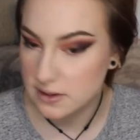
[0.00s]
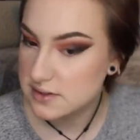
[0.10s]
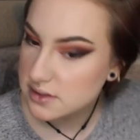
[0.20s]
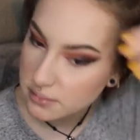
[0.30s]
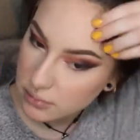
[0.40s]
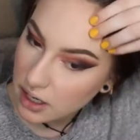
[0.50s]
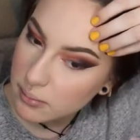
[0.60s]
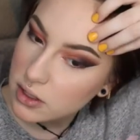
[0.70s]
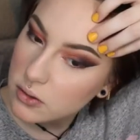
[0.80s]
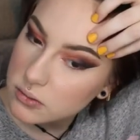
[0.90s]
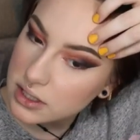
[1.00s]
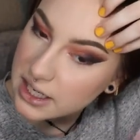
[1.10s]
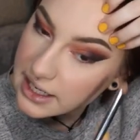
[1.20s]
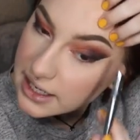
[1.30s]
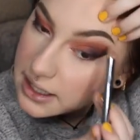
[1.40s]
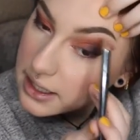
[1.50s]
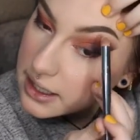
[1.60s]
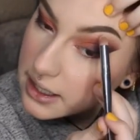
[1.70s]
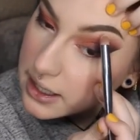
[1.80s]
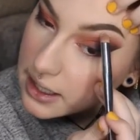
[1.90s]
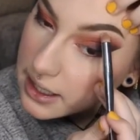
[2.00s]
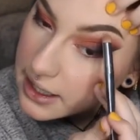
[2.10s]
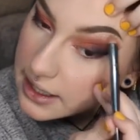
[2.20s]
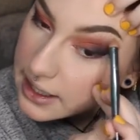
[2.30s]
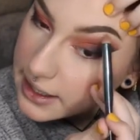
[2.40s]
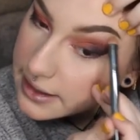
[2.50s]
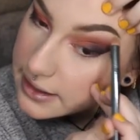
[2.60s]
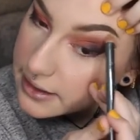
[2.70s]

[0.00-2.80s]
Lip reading: some brow bone highlight.